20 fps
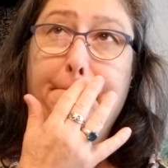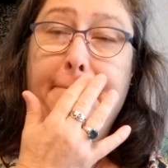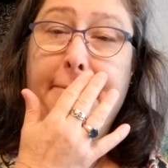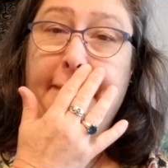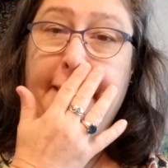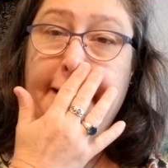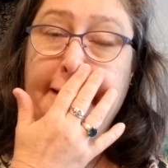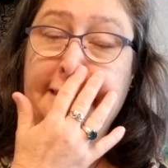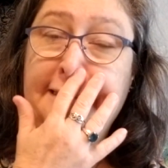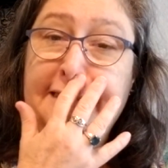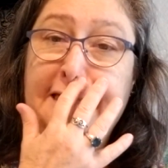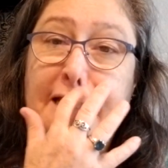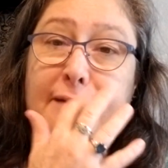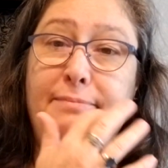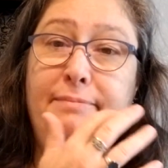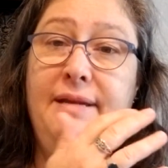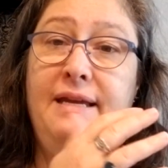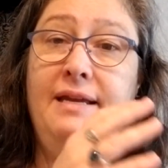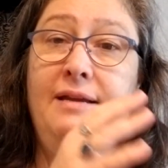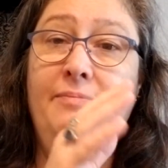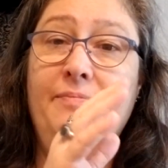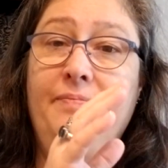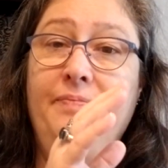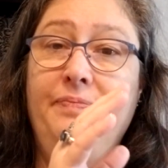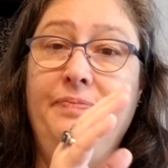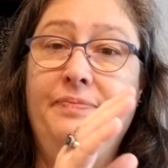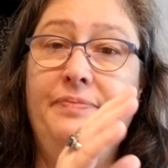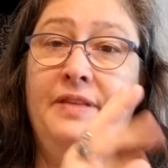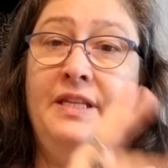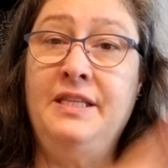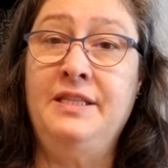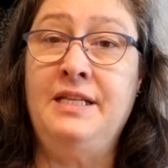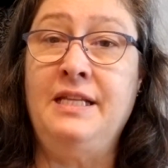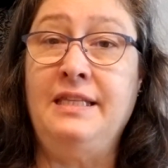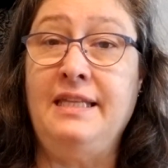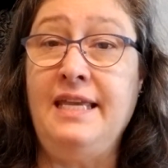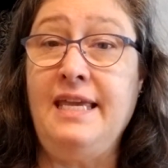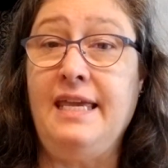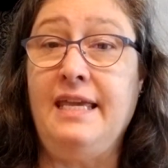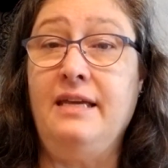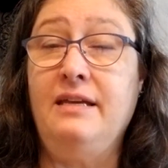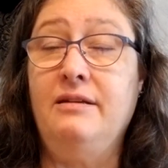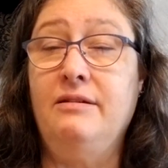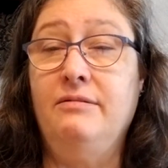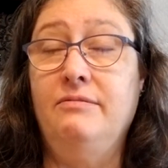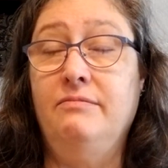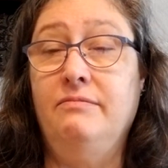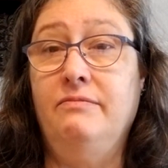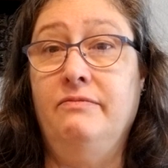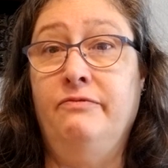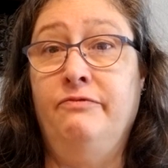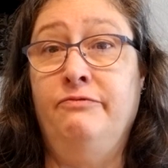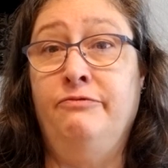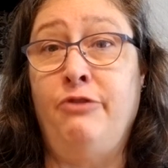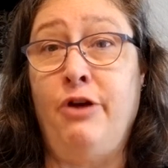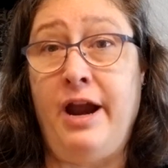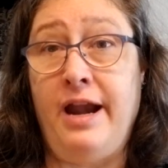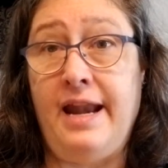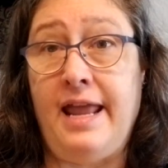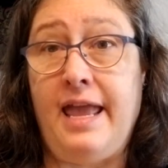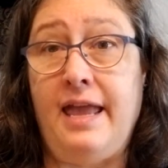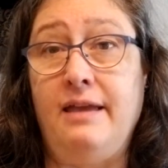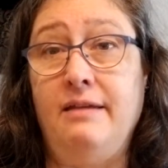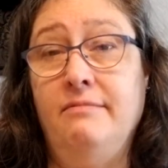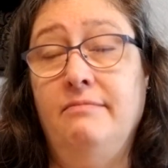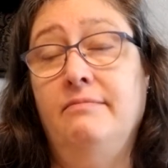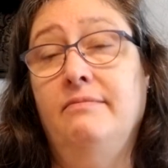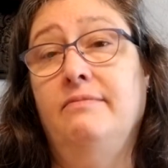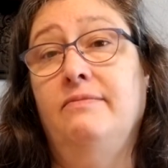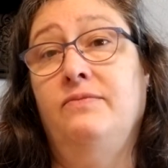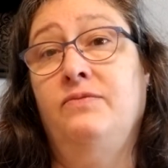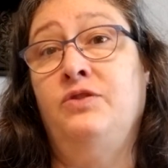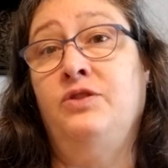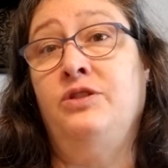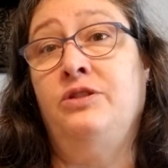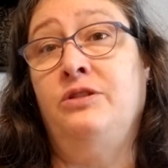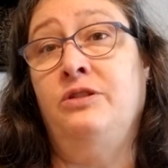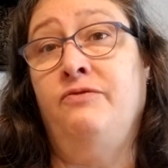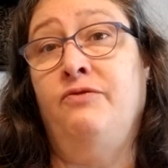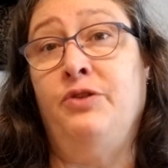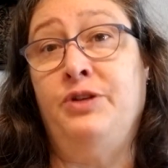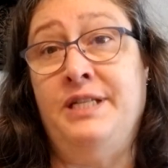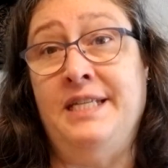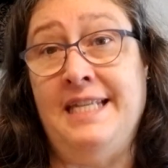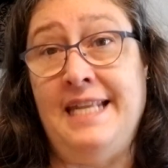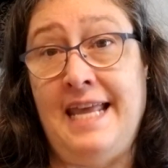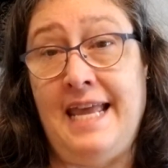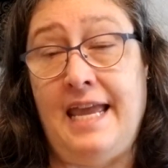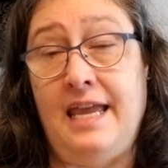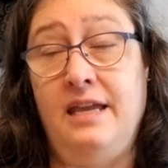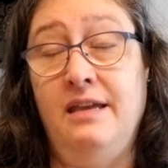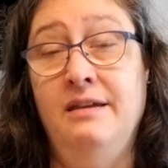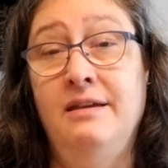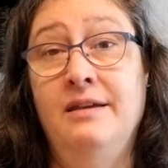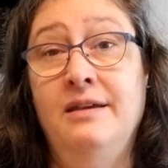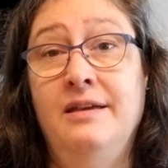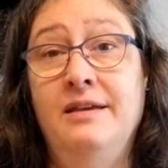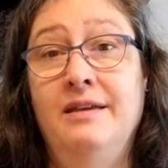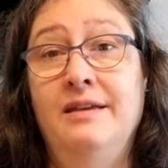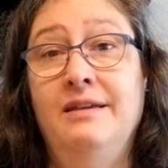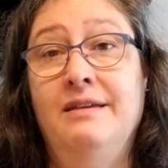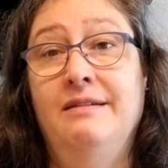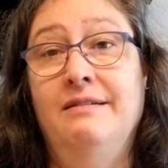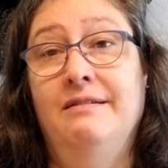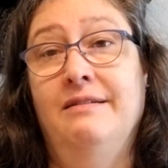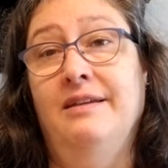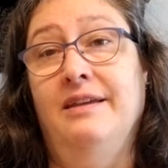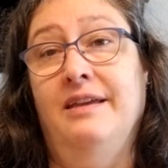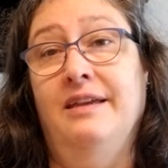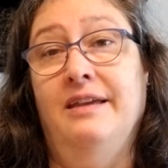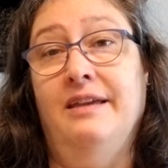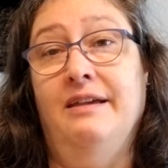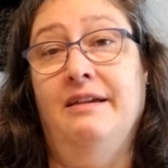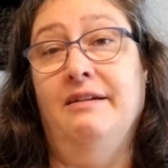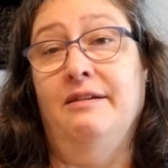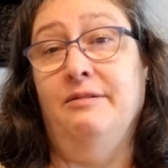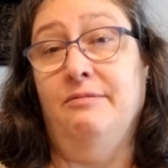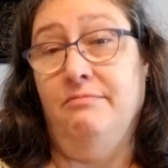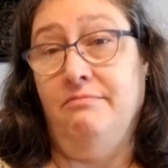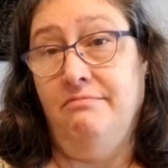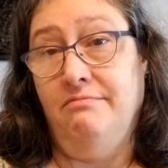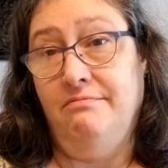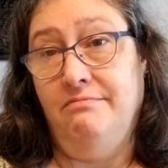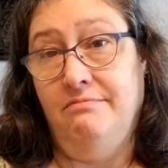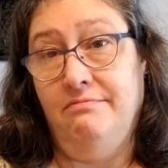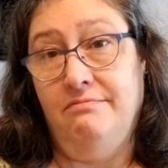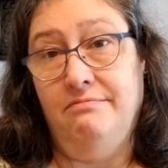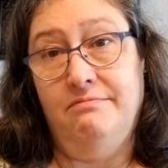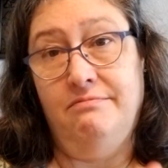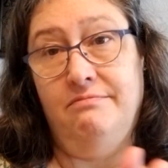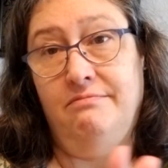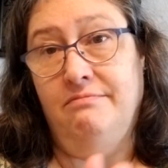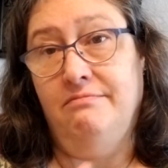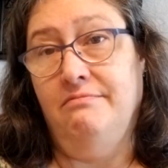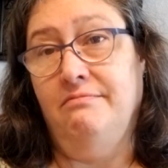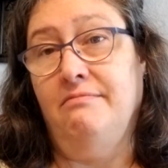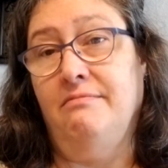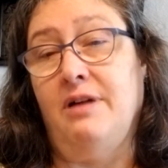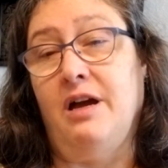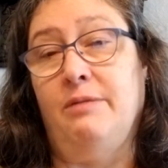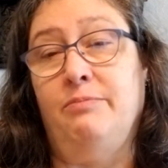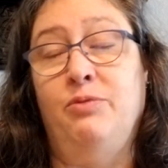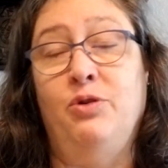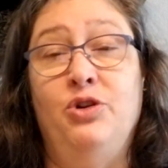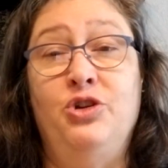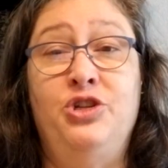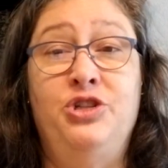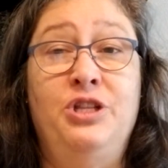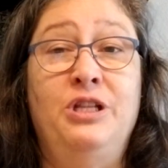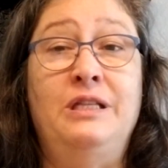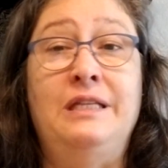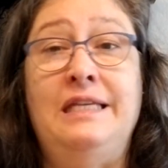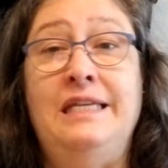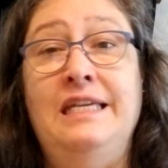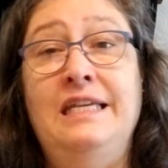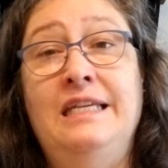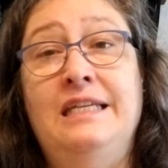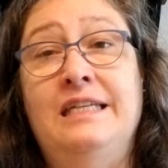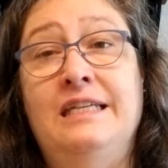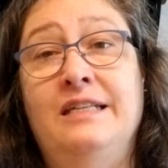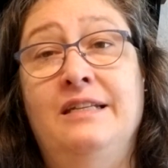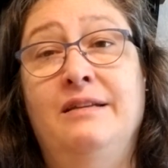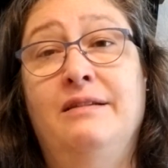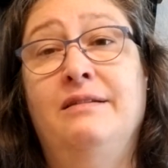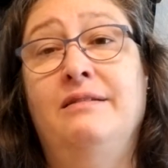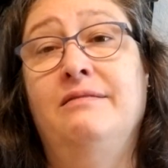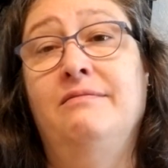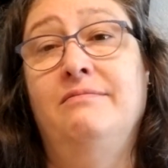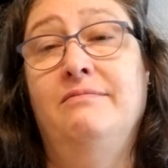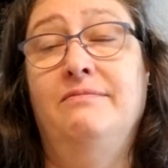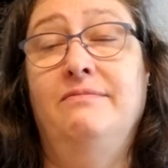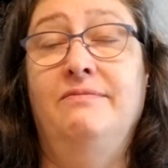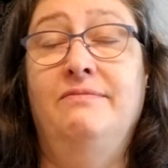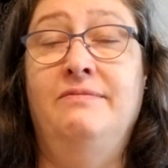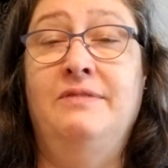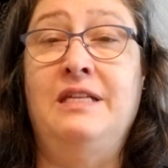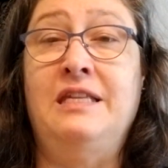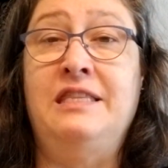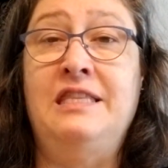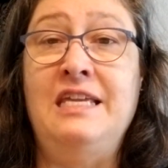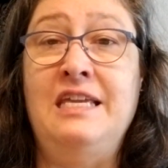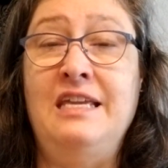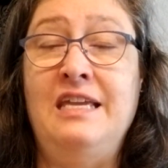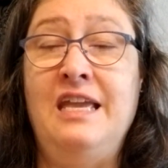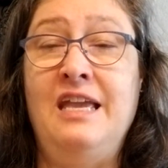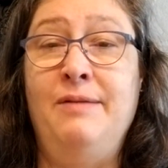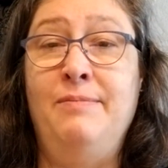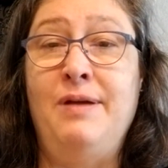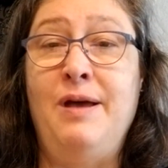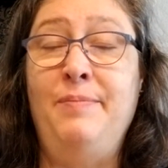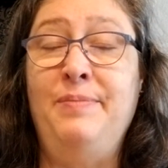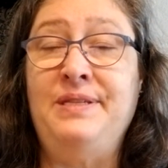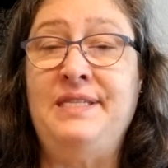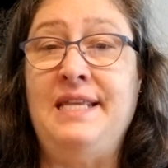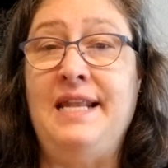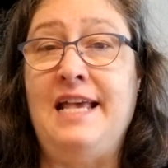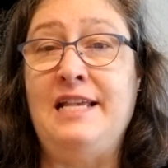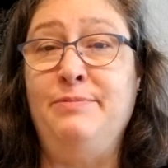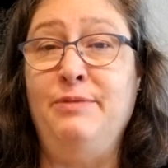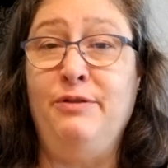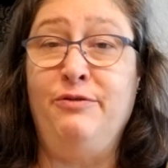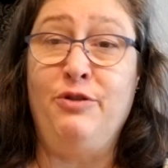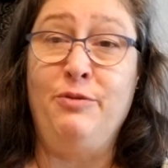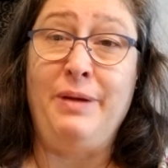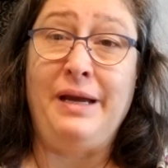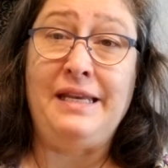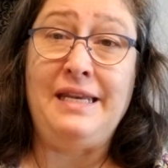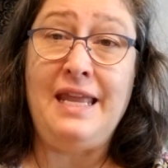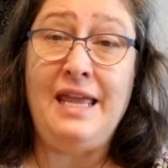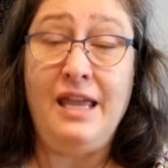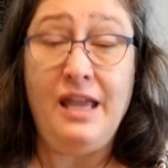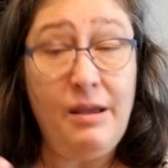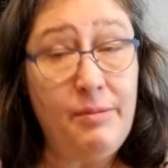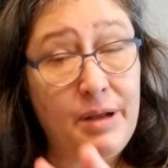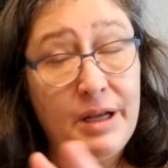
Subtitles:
They sent me the link Friday for today, and I pushed the link, and the thing came up. It asked me for my name.